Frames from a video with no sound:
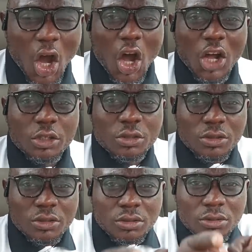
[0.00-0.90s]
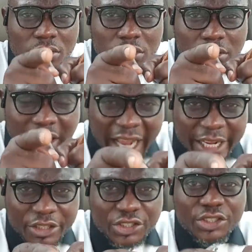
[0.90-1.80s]
All
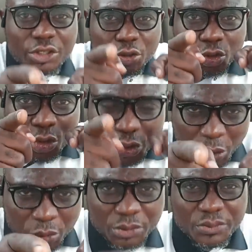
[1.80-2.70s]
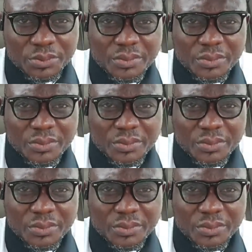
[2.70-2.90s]
thanks to you,